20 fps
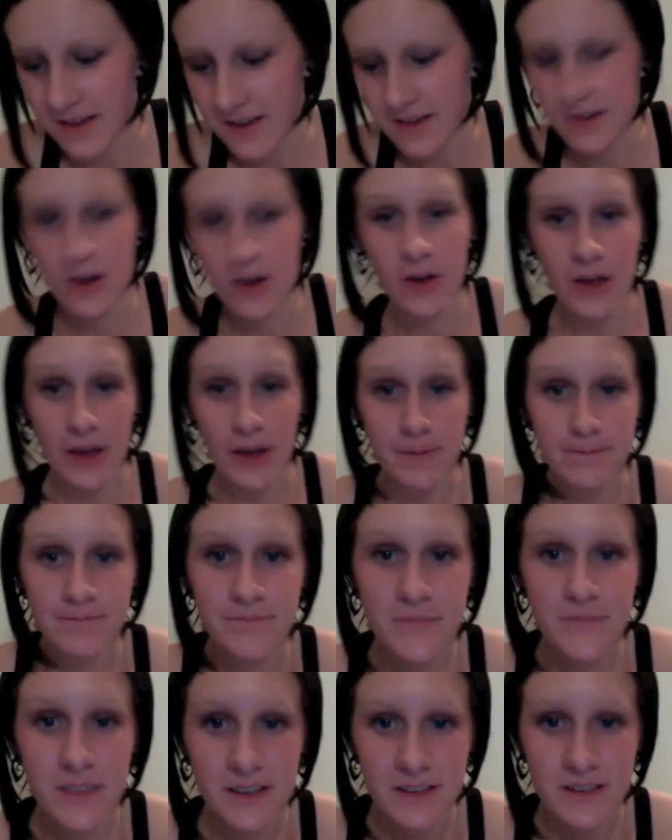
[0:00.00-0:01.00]
Okay,
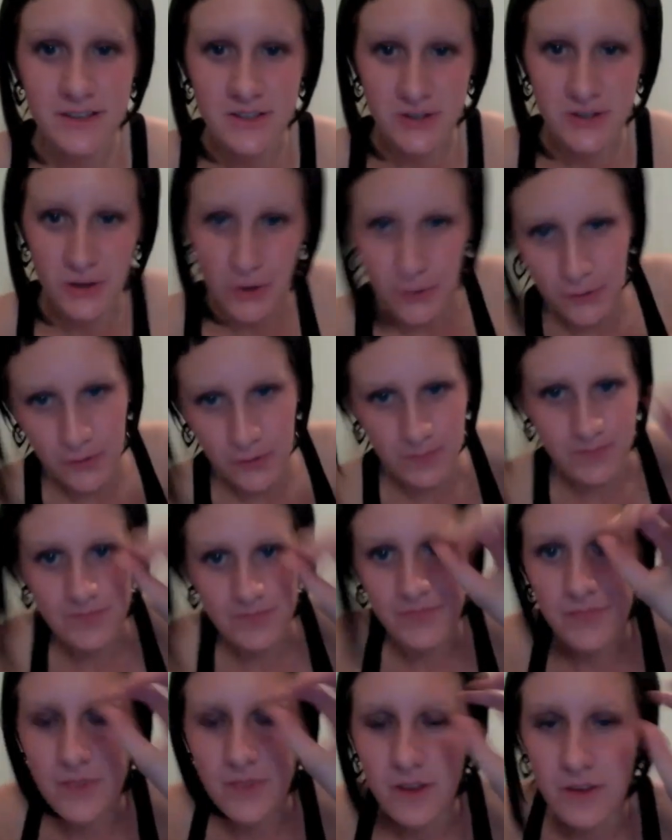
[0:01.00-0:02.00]
so
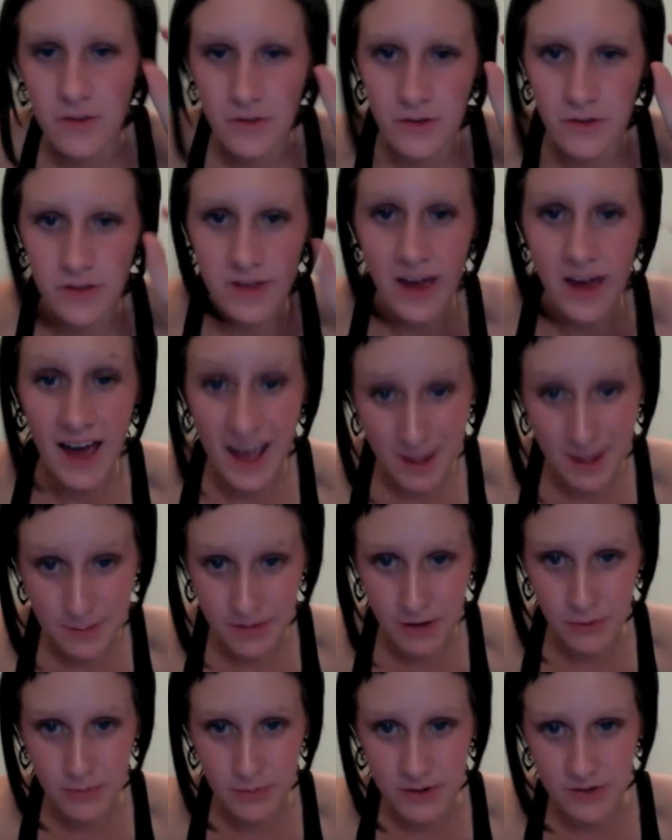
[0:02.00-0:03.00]
the
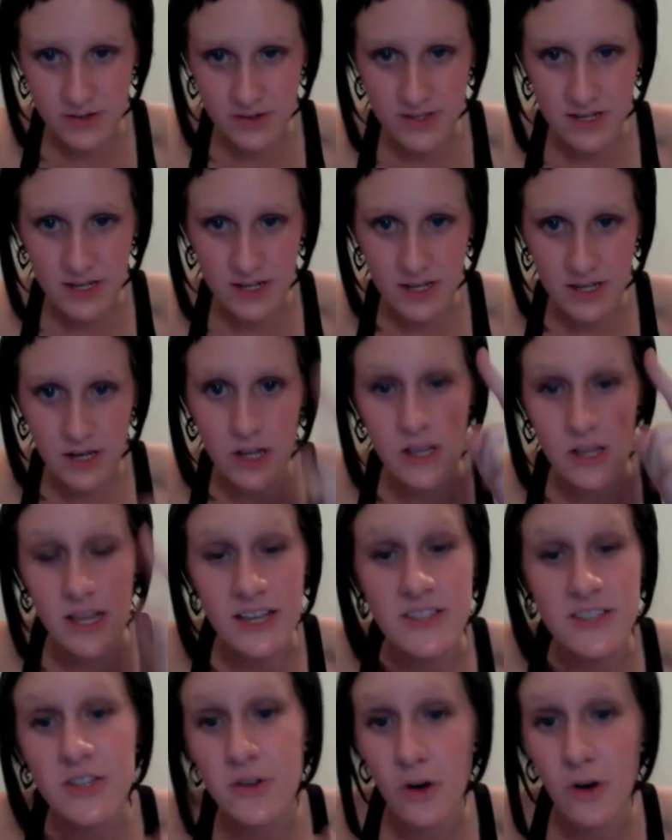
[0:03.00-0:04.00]
eyebrow piercing,
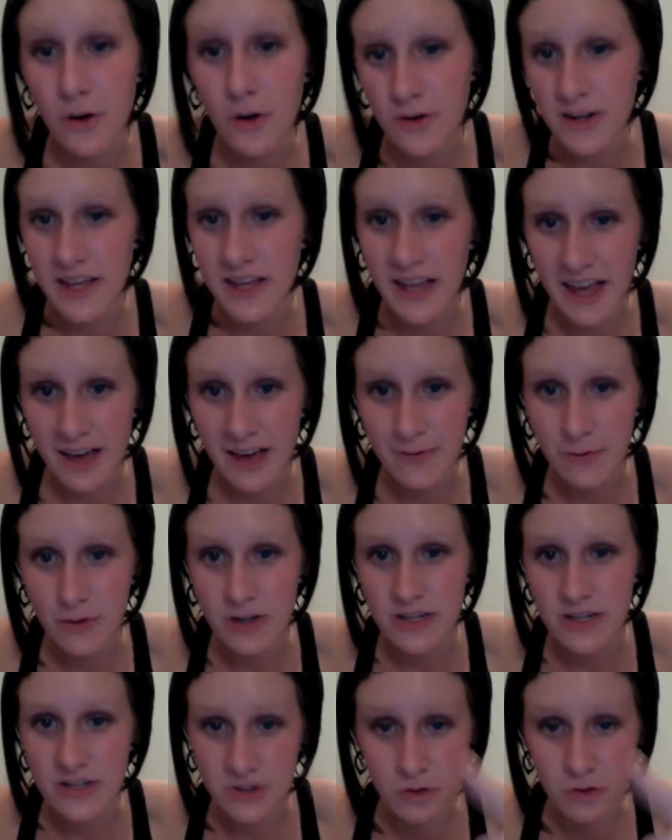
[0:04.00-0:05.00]
unless you already have one,
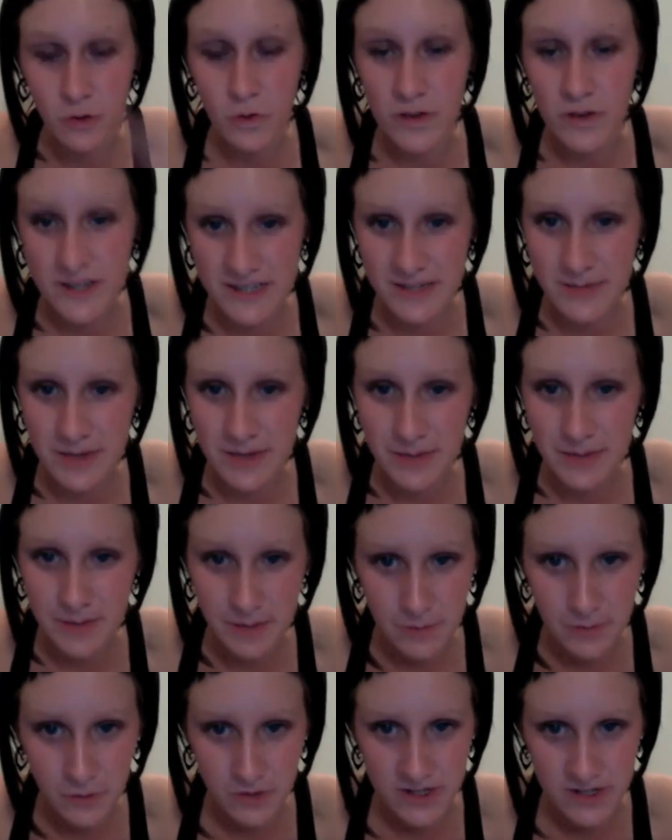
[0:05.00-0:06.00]
is going to be a bit
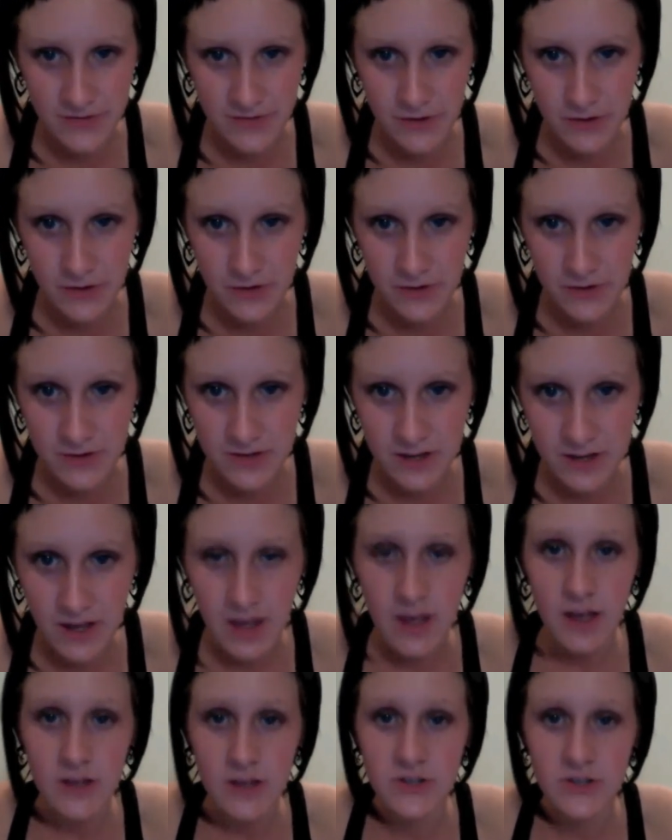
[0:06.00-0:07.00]
more difficult.
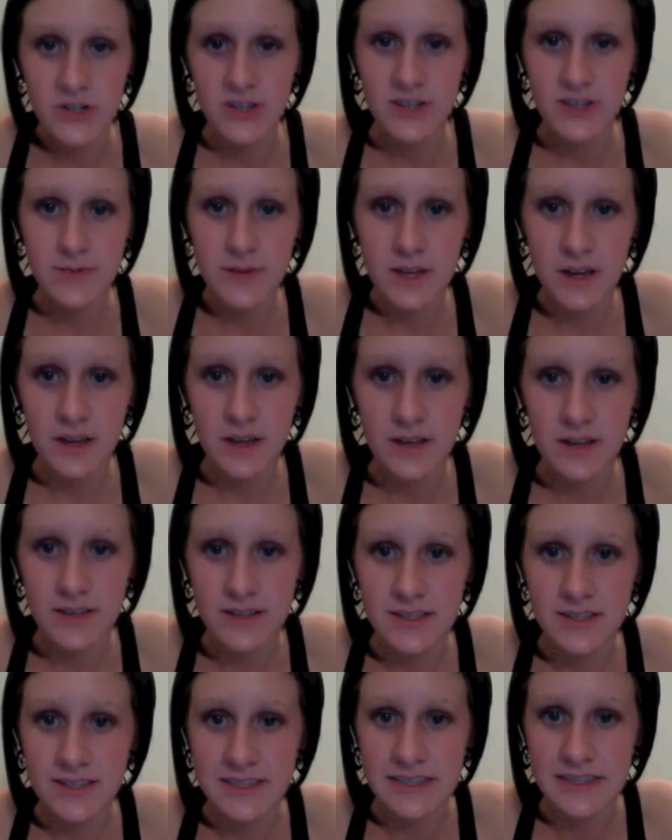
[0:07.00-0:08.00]
Just
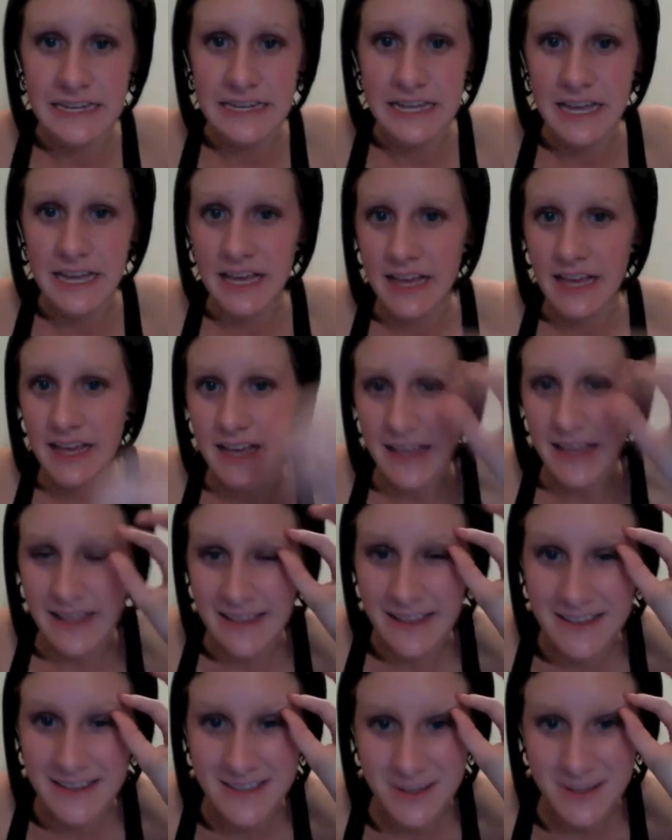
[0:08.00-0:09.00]
because
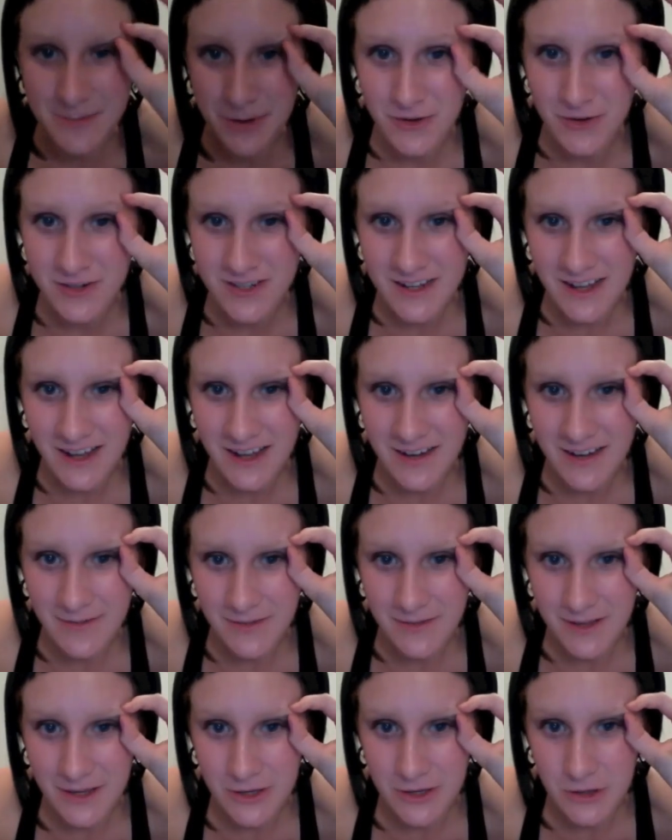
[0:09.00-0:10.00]
it's supposed to kind of
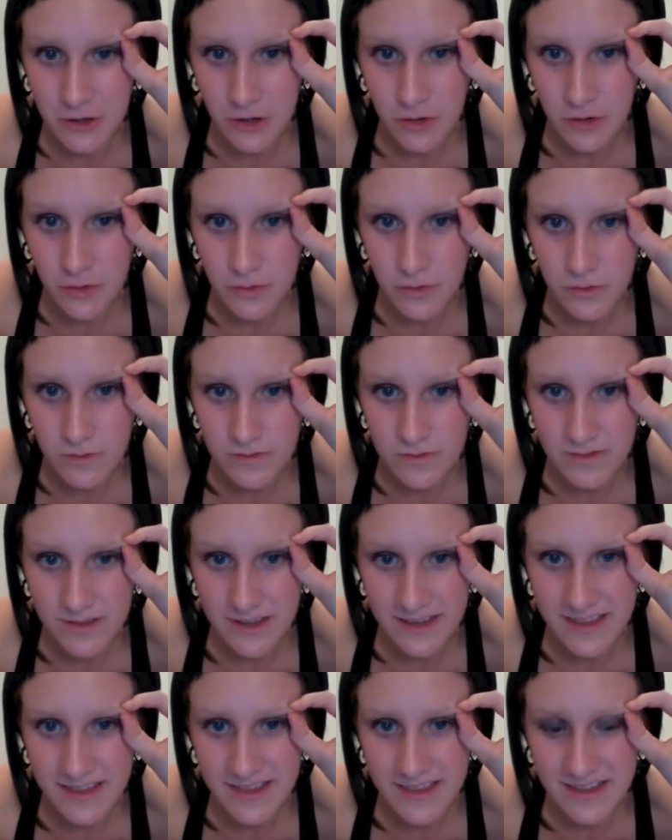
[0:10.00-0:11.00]
like go
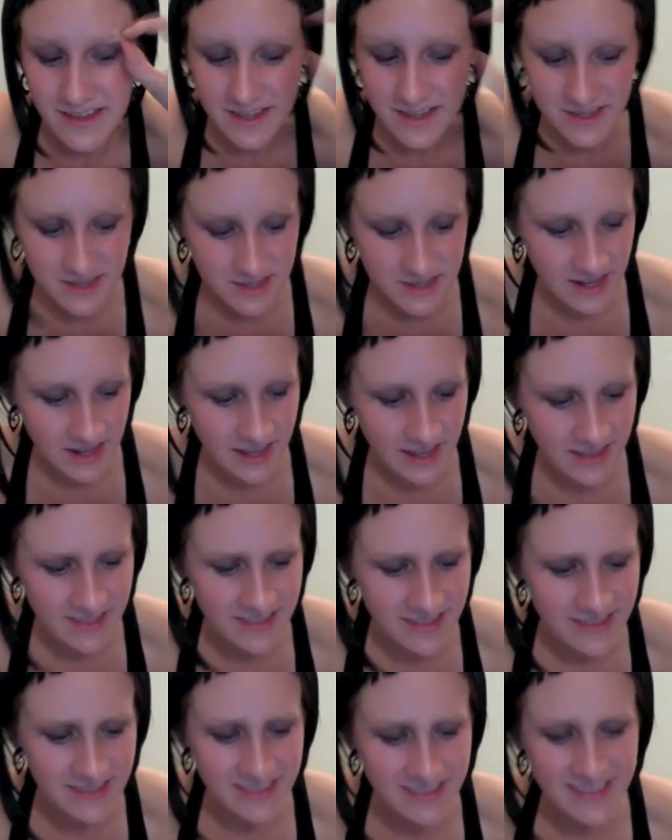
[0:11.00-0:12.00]
like this, and
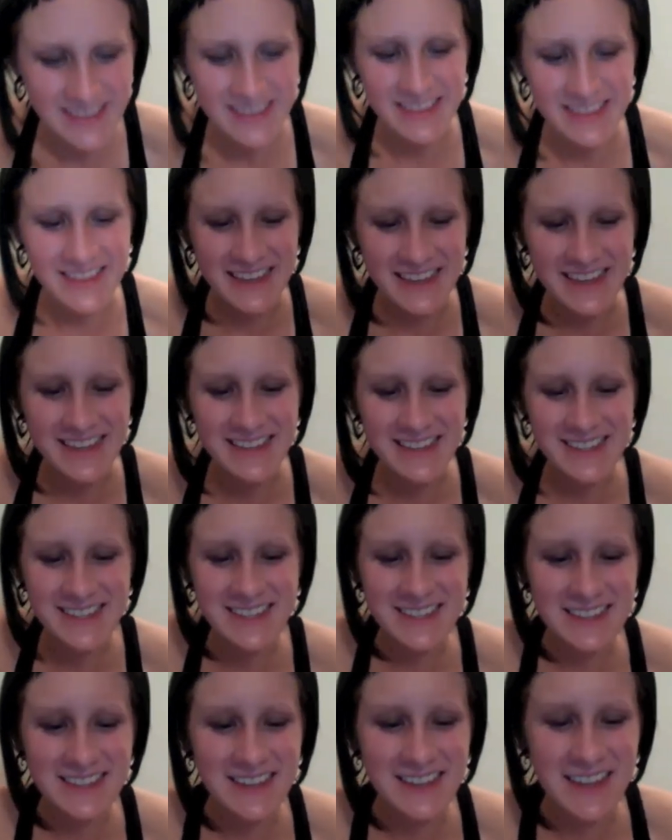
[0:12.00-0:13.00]

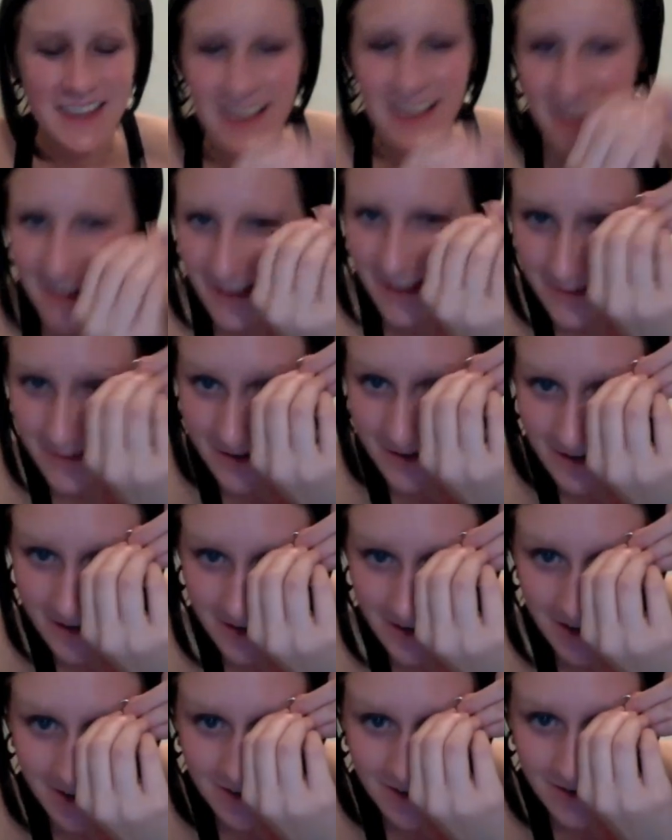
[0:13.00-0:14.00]
these, I mean,
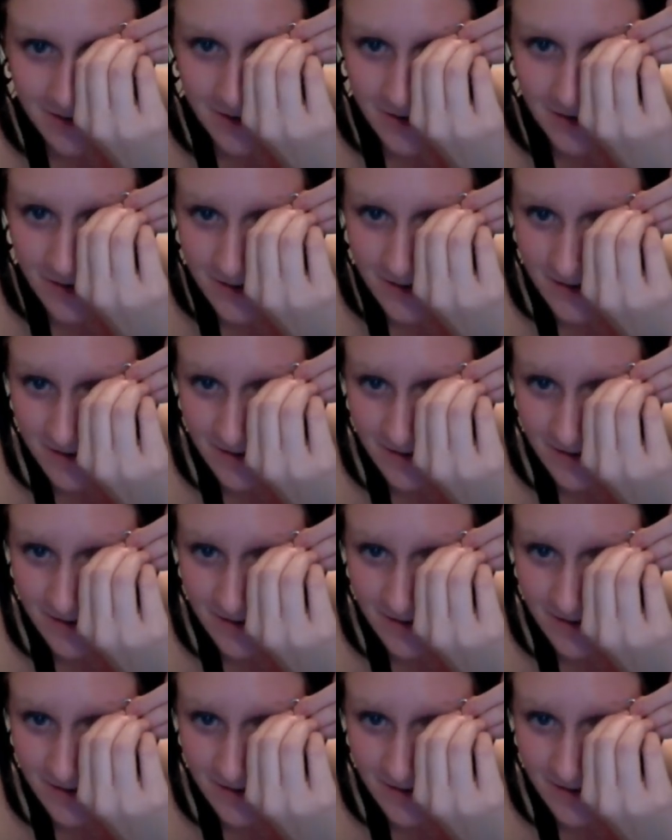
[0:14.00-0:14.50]
yeah, you could,